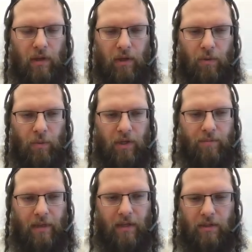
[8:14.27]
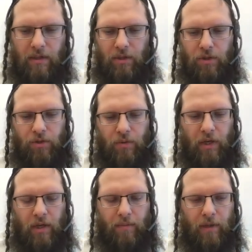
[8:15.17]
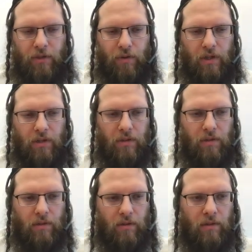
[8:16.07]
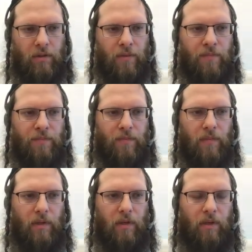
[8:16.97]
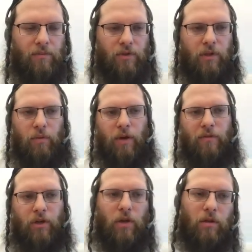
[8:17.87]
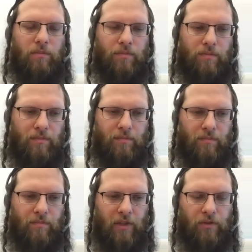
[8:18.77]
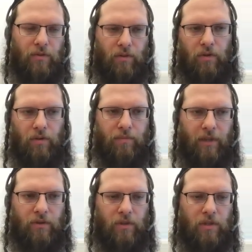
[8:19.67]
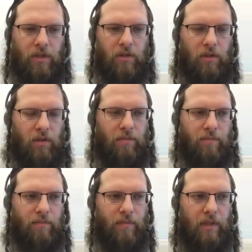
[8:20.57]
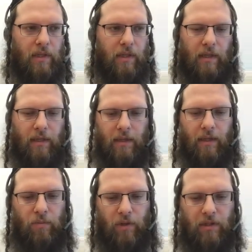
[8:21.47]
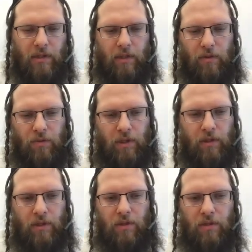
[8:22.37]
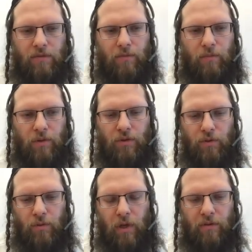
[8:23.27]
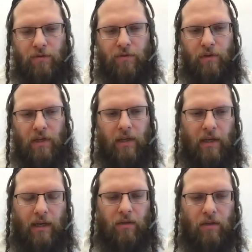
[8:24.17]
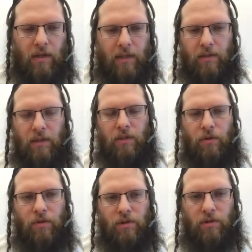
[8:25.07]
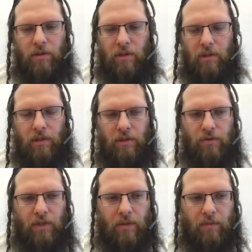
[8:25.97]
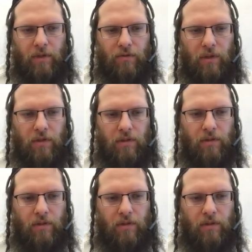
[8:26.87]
We can make this into a matrix. So now we have a column vector or column matrix, single column. And then we can take those indices from 1 to 12 and concatenate horizontally to that matrix.